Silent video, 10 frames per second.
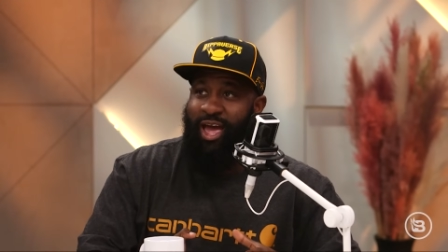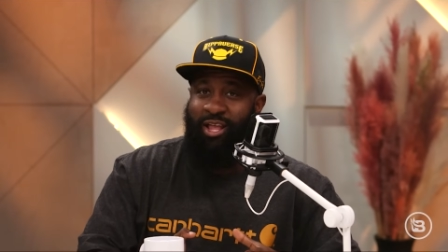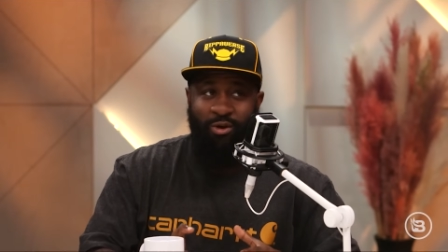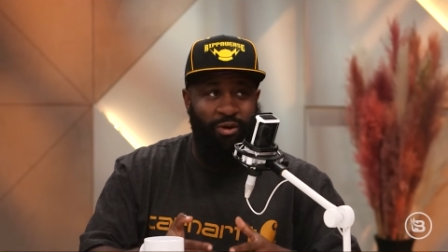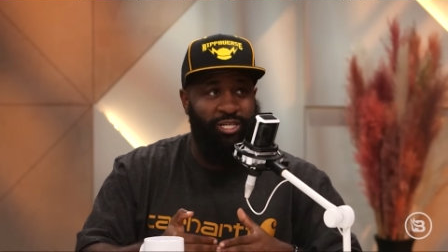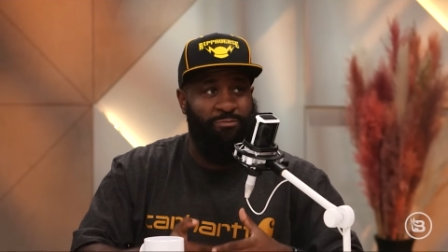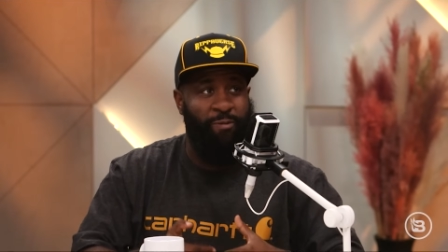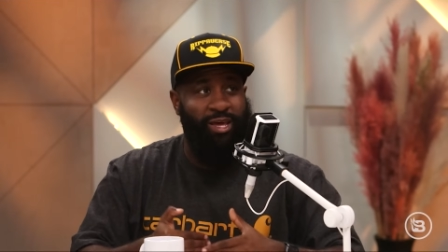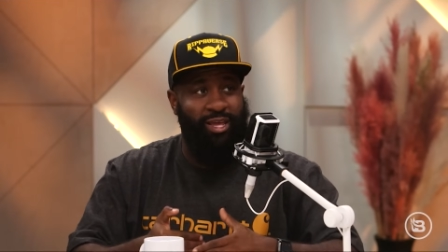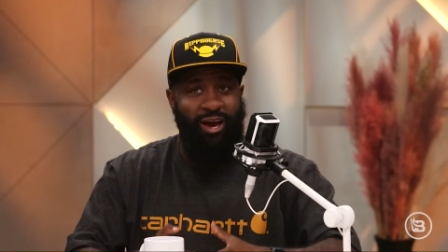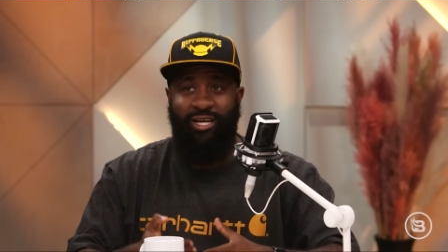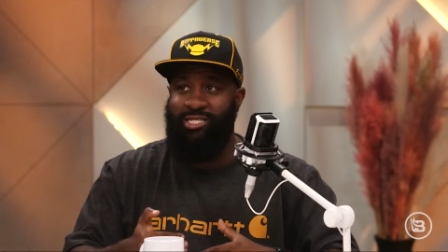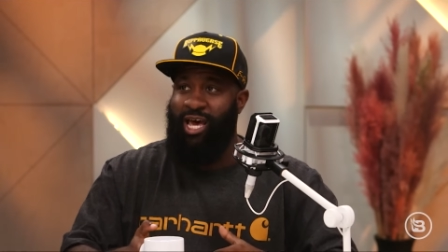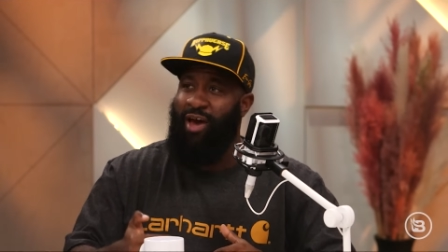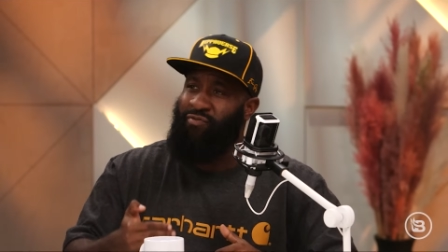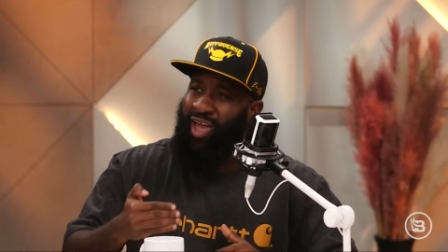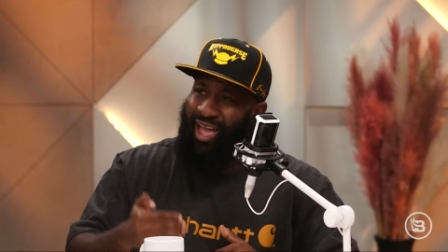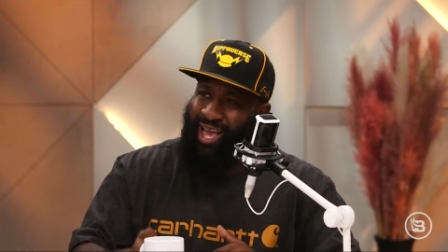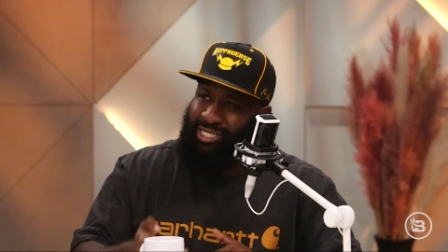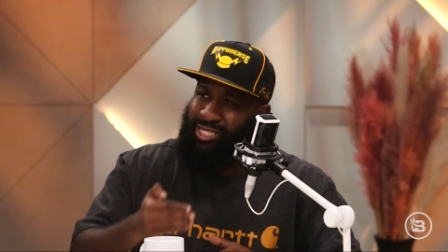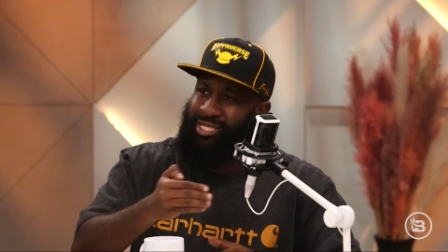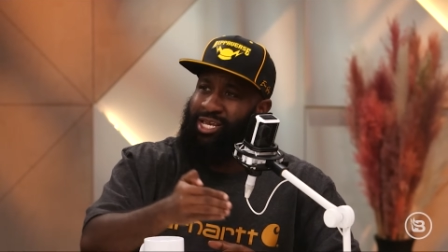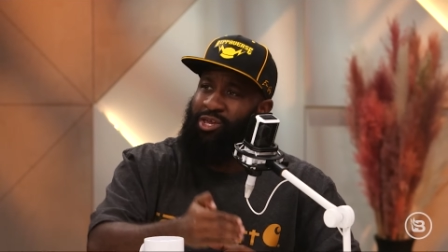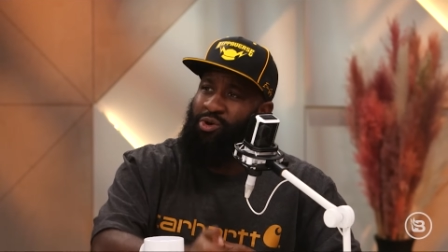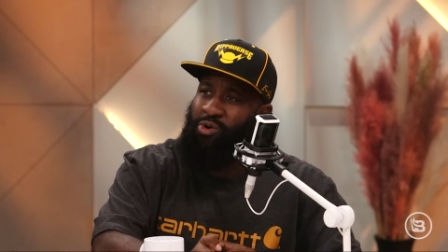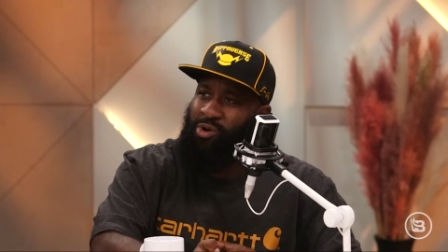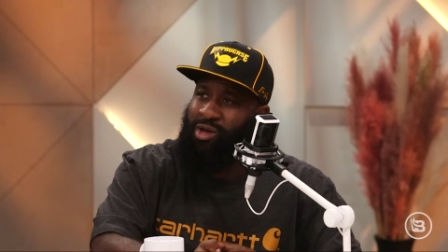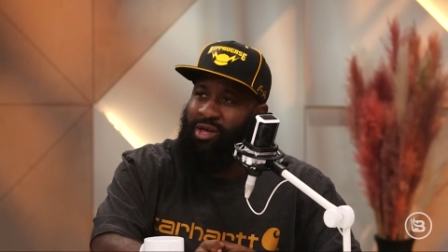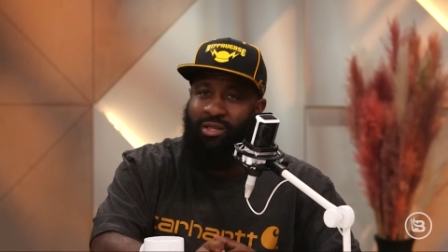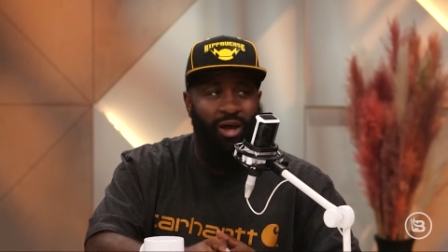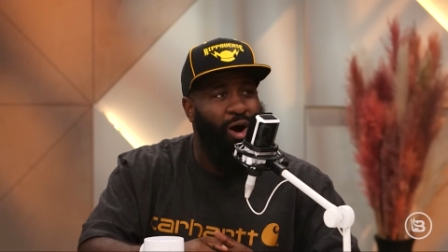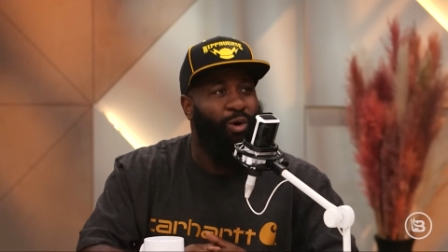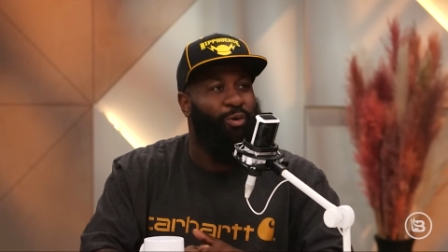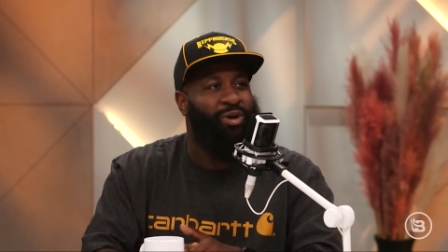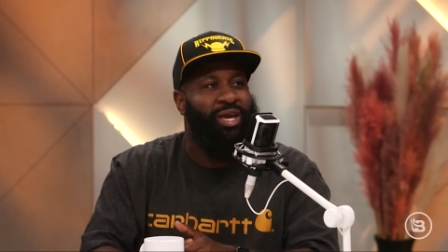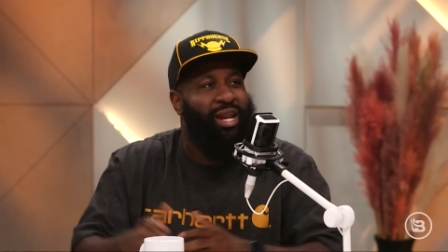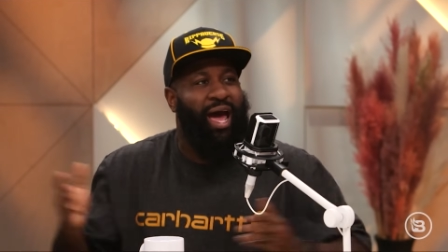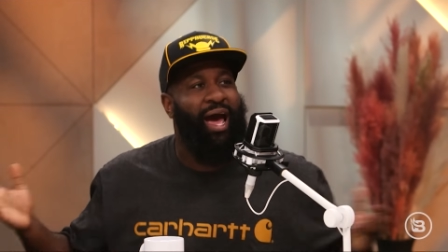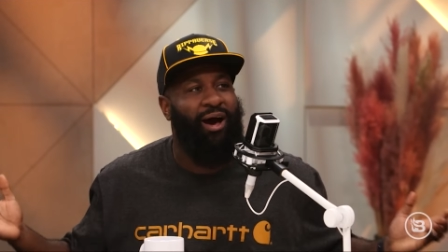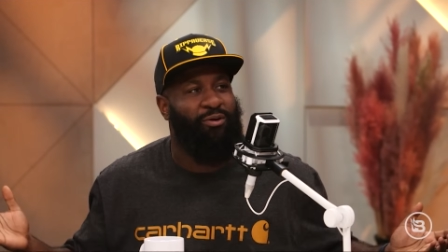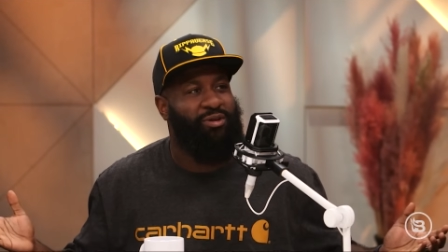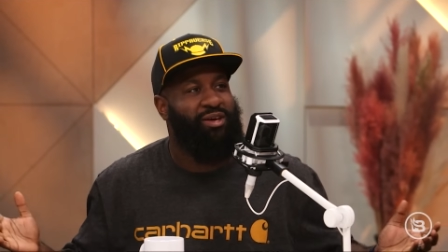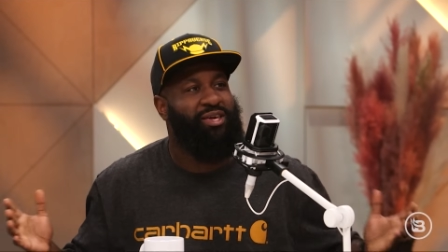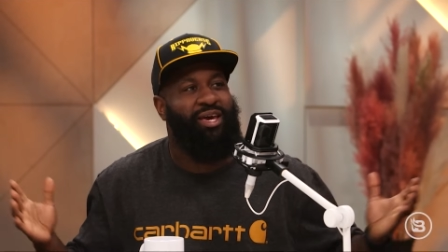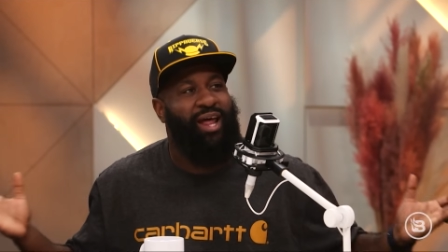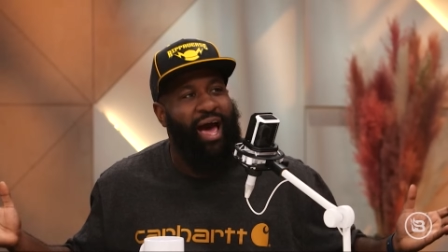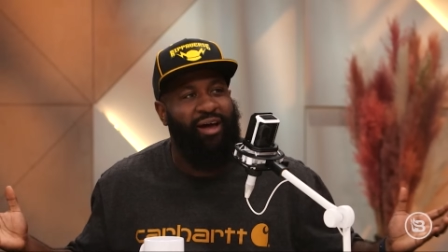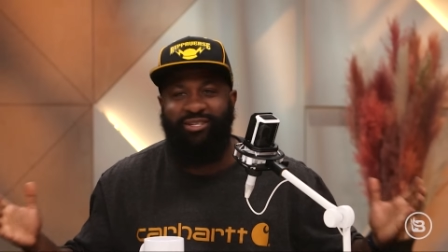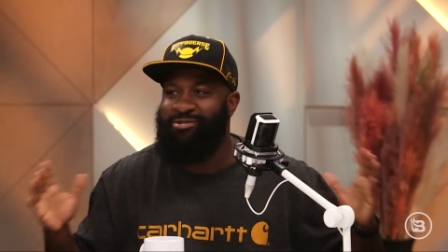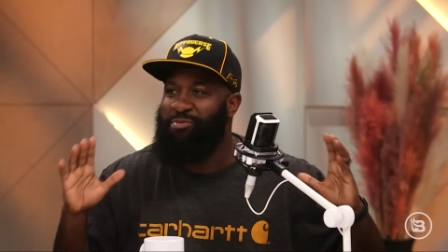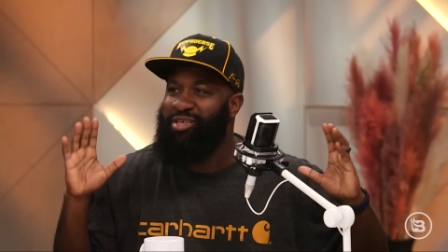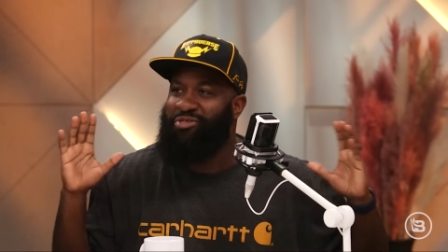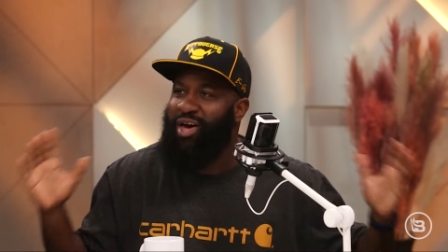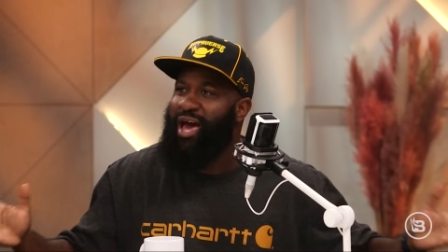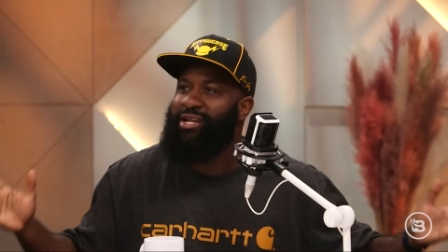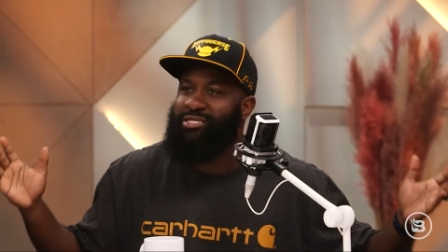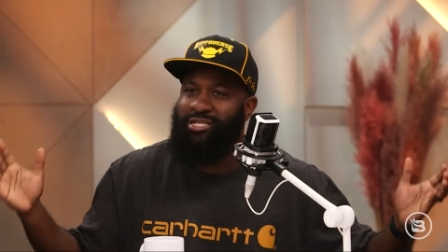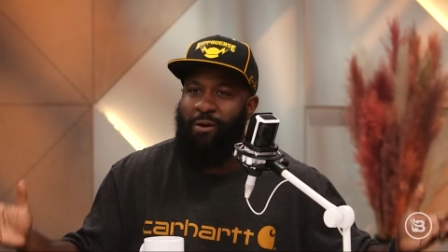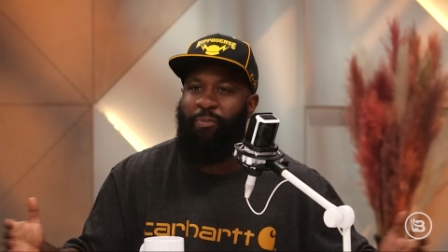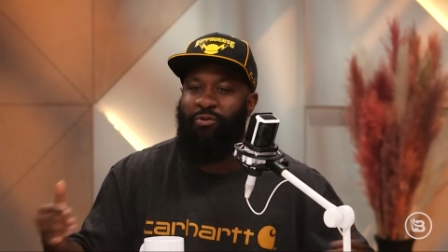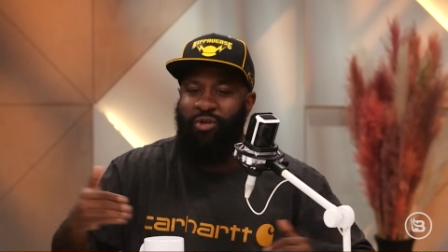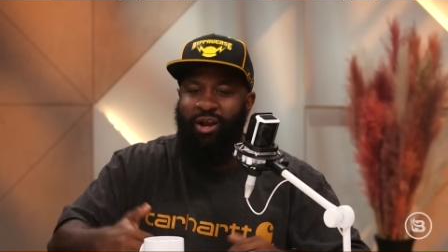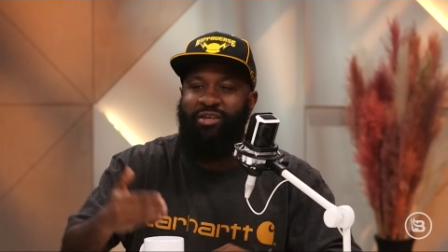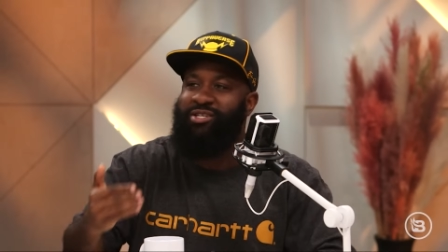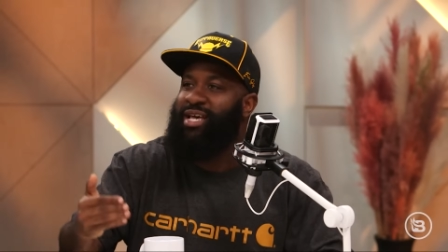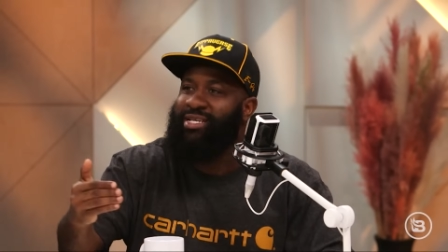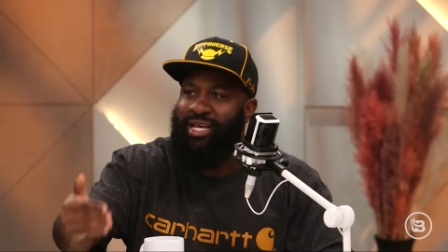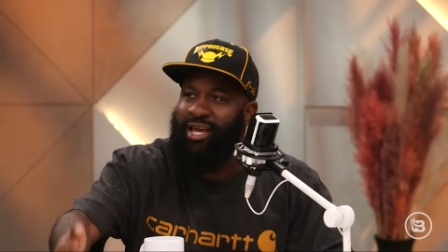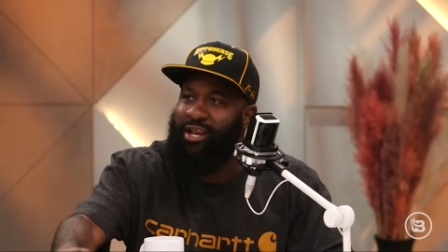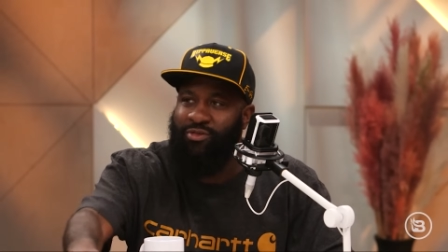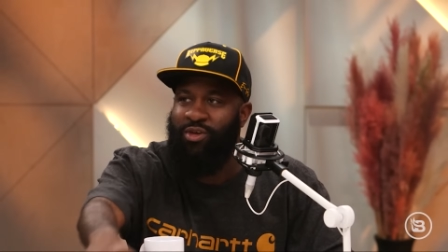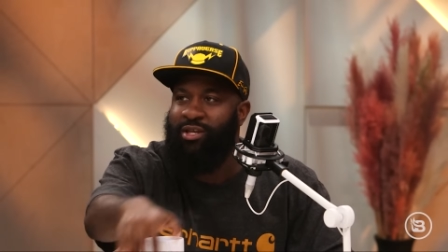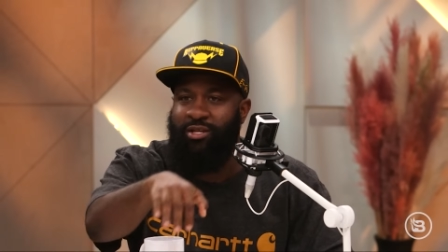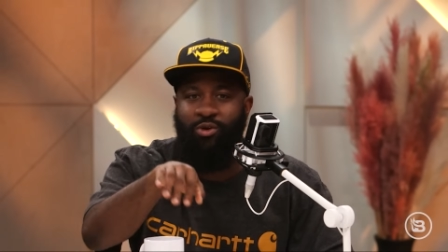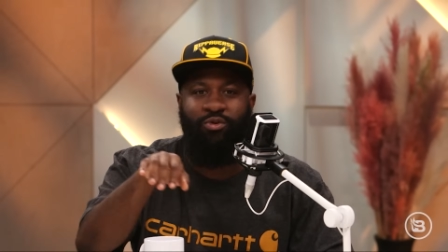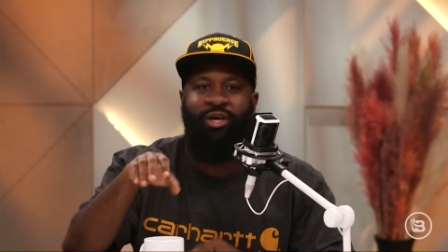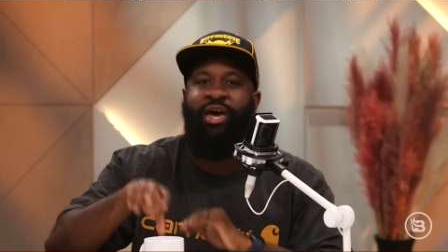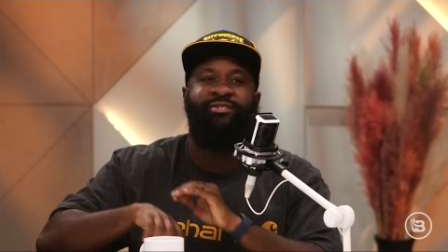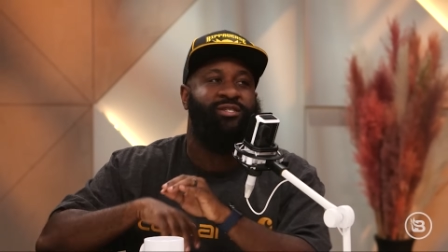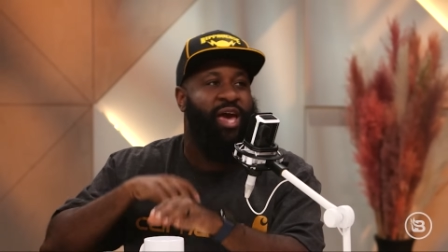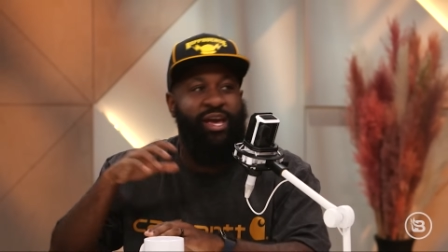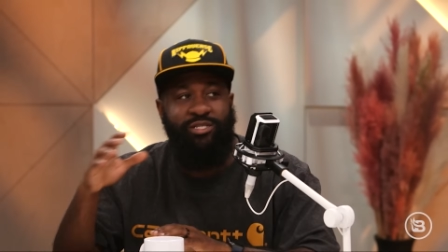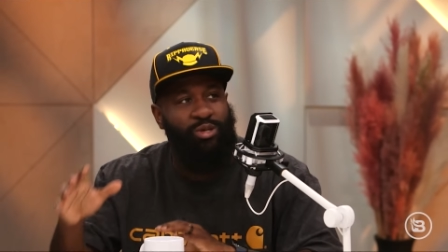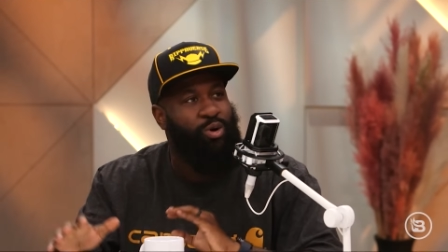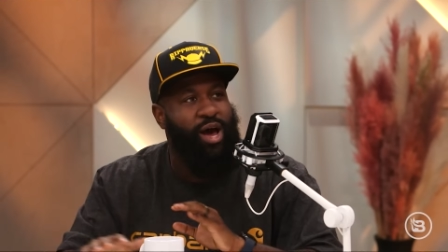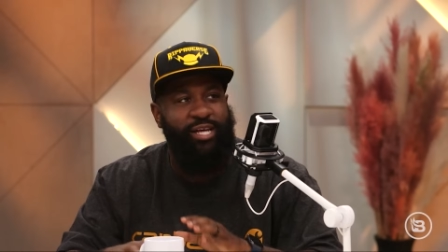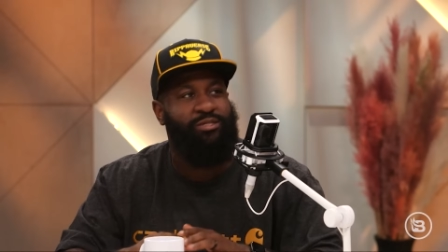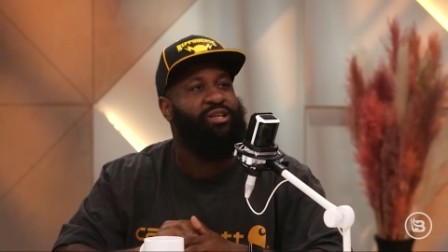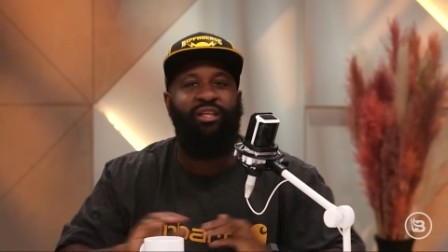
And you're expecting us to have to answer to you? No, get out. Yeah. Get out. It should be that simple. None of this has anything to do with educational ass,